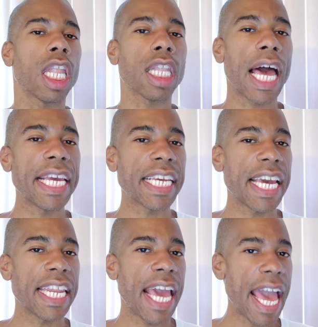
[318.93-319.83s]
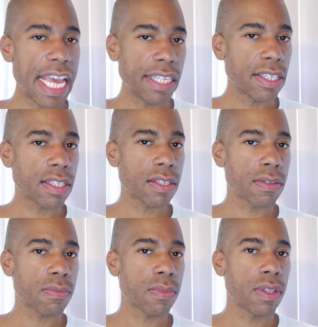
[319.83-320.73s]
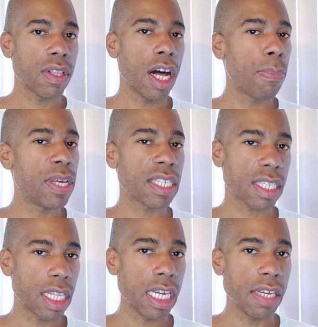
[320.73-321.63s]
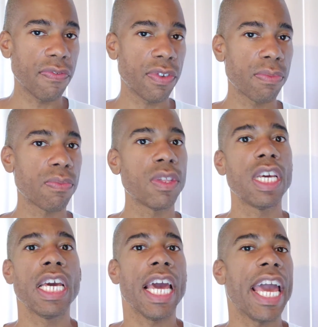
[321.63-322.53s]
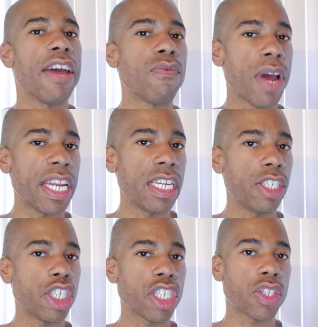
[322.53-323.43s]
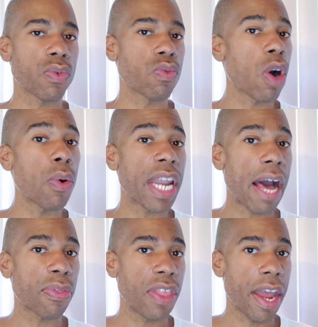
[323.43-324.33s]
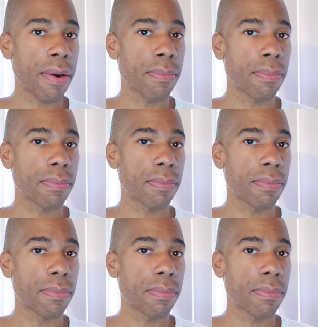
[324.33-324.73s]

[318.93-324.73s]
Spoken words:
like an ace up his sleeve and ready to just throw it out there.